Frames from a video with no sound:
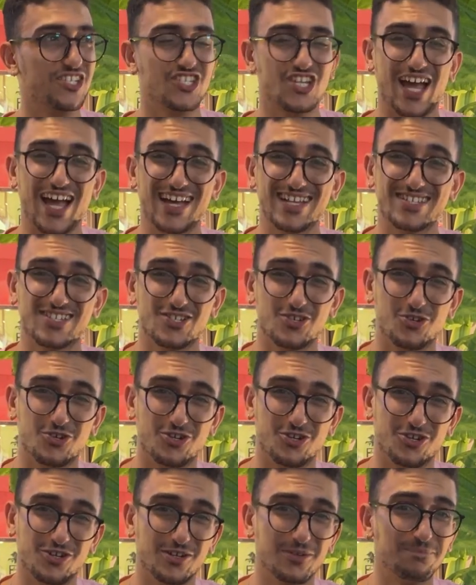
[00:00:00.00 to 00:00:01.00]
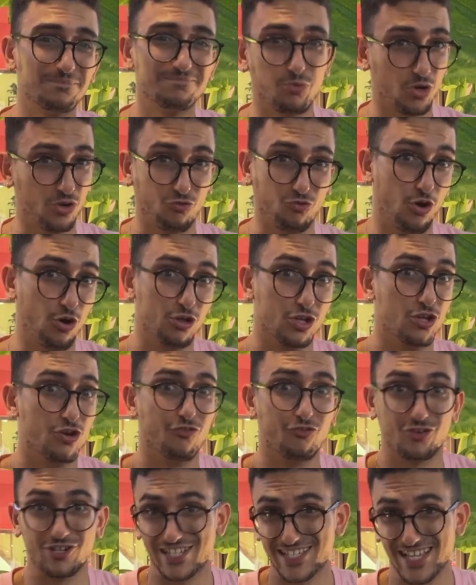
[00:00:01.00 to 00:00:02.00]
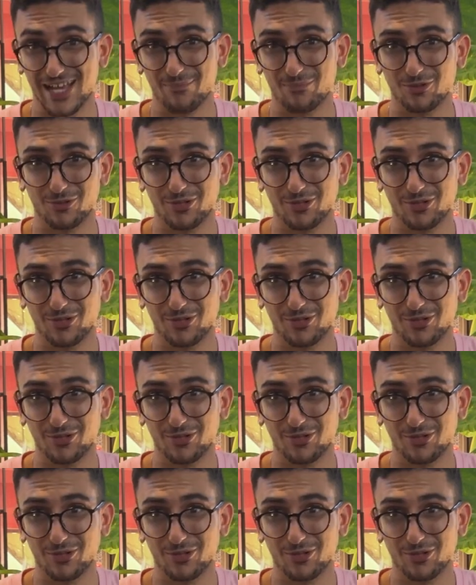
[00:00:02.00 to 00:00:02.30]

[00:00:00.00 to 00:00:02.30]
as your portfolio, for example.